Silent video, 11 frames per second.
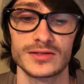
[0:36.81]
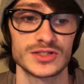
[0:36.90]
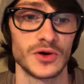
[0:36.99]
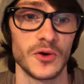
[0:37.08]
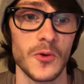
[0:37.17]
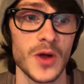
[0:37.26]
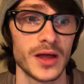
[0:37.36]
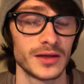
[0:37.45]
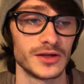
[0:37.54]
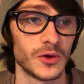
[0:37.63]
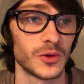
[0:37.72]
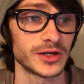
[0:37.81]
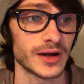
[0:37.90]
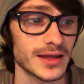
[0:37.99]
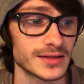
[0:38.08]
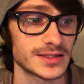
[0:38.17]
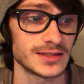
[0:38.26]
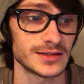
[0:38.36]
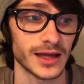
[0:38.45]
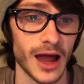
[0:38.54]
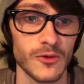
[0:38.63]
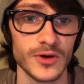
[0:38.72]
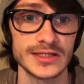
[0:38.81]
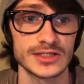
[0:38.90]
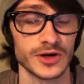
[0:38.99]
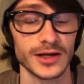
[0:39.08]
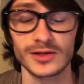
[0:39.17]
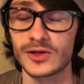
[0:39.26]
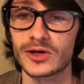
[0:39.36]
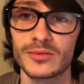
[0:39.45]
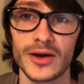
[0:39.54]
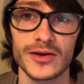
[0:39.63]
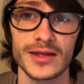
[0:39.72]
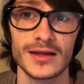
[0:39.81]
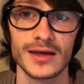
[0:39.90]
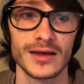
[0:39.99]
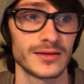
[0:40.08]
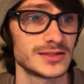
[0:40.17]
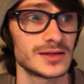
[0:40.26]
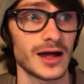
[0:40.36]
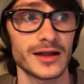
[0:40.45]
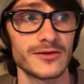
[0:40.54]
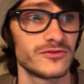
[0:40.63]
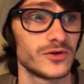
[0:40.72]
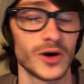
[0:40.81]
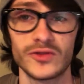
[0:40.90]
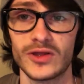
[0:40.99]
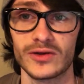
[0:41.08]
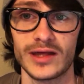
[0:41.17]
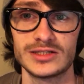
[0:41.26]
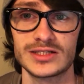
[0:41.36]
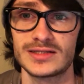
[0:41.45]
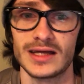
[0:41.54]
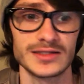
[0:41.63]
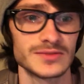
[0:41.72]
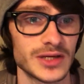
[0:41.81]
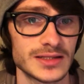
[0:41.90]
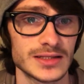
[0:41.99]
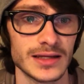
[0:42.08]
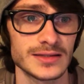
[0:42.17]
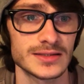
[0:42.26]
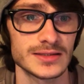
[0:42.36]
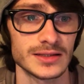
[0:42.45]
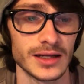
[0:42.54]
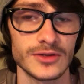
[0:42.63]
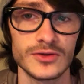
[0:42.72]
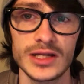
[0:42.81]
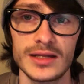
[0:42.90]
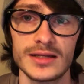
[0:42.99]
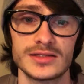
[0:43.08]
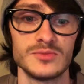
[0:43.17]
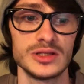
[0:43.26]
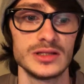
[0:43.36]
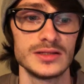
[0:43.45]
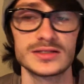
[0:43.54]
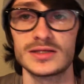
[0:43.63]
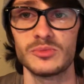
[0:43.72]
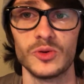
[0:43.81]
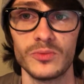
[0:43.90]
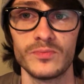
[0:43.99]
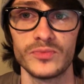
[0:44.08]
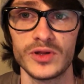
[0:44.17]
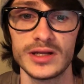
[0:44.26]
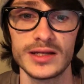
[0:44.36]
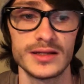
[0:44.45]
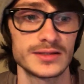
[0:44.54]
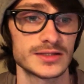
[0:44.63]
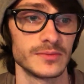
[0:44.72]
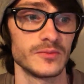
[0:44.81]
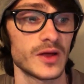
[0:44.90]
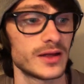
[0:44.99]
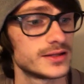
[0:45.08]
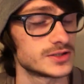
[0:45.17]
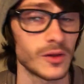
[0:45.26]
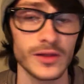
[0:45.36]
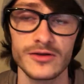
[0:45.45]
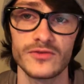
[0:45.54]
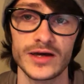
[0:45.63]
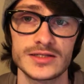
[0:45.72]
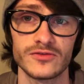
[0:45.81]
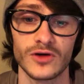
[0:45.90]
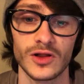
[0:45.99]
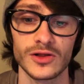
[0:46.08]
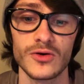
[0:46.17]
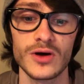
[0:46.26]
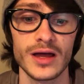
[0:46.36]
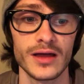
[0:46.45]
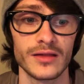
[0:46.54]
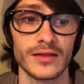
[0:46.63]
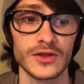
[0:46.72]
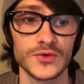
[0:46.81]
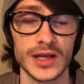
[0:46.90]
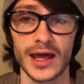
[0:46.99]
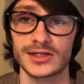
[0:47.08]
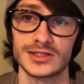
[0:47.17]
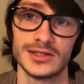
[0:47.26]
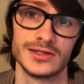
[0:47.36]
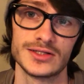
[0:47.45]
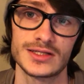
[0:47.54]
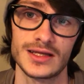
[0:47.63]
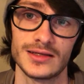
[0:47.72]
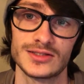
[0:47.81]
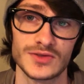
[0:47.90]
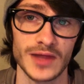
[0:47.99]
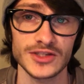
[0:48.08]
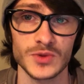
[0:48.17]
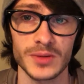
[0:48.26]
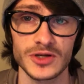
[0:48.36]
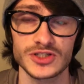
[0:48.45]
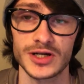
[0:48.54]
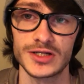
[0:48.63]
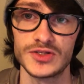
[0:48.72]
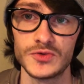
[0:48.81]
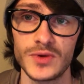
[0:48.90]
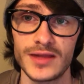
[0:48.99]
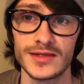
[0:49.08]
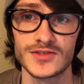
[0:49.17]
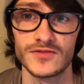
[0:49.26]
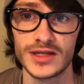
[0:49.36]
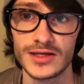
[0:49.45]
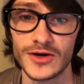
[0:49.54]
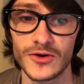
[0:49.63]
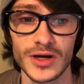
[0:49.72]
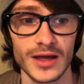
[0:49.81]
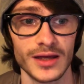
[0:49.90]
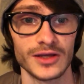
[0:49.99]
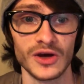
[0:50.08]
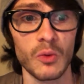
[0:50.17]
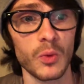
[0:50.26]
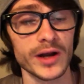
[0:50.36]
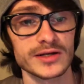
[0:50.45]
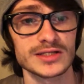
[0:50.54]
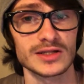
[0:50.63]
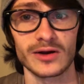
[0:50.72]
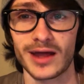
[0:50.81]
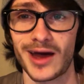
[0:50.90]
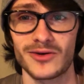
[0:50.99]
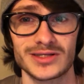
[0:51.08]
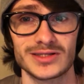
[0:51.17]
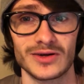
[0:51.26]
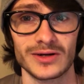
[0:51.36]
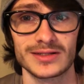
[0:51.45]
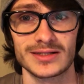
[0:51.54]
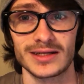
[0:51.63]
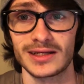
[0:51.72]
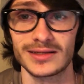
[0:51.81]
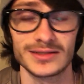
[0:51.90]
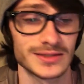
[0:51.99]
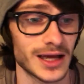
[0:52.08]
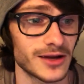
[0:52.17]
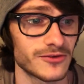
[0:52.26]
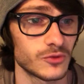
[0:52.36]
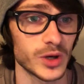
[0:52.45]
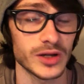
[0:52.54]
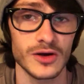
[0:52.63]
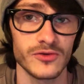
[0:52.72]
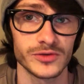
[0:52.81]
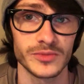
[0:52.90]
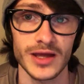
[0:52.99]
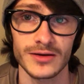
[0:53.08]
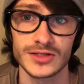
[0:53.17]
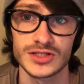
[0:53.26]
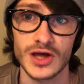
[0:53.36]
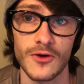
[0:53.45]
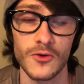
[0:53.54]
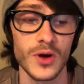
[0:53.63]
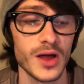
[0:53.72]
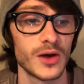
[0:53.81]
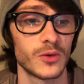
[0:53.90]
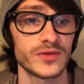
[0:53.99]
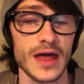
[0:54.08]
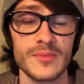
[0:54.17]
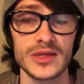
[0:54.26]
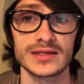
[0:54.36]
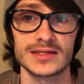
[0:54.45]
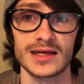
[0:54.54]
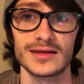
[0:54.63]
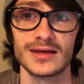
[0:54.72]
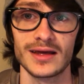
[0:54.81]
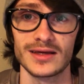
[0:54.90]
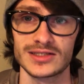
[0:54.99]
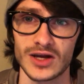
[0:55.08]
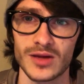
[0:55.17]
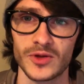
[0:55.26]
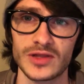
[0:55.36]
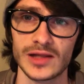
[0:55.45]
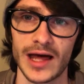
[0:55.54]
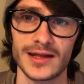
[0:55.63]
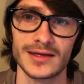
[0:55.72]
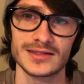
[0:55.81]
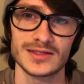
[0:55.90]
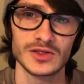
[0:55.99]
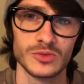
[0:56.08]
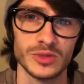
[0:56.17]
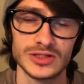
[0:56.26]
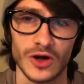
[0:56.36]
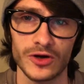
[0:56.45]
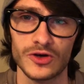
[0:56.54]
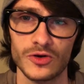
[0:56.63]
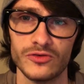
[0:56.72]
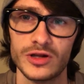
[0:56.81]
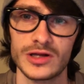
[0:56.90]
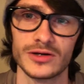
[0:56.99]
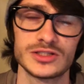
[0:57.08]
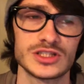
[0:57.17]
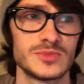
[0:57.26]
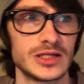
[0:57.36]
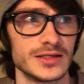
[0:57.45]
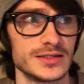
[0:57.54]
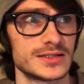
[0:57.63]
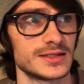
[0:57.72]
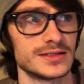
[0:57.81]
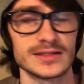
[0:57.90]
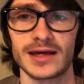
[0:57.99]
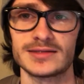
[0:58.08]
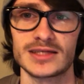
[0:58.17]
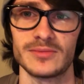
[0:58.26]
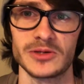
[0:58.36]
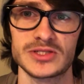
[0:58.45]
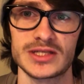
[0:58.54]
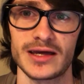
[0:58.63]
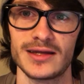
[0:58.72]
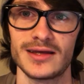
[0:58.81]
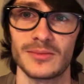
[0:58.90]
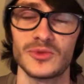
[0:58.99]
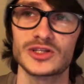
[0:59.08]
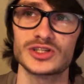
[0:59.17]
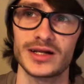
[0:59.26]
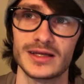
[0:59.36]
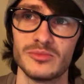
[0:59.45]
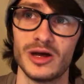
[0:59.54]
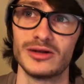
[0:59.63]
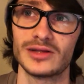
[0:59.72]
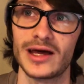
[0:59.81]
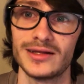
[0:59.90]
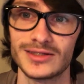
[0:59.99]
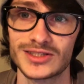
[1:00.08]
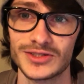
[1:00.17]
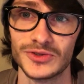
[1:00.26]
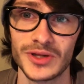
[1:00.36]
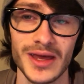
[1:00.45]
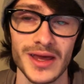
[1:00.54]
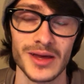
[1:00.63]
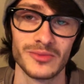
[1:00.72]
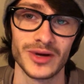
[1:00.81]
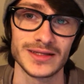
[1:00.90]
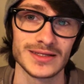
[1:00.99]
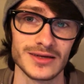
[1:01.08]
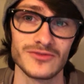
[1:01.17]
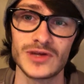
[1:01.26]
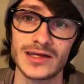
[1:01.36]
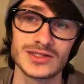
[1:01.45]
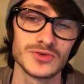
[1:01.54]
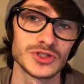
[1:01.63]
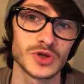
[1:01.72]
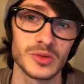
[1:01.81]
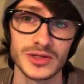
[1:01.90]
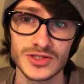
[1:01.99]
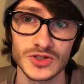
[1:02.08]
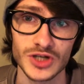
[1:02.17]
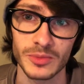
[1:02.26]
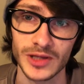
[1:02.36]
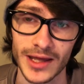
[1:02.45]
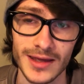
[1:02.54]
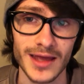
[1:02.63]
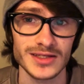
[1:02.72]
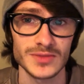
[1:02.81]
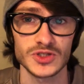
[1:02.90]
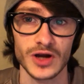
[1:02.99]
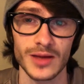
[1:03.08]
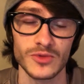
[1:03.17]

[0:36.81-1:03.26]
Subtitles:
So, when you're 18, like I was trying to learn about it, there's a lot of info out there that just doesn't make sense and you need it to be simple. You need some solid advice to follow that you can actually understand. So that's what I'm going to try to do in this video, where to start, how to start, and kind of where to go from there. So with that being said, sorry about the lighting. It's a little bit darker over here just because it's nighttime outside. I'm going to try to get better lighting soon. But if you guys do enjoy, please do drop a like and subscribe.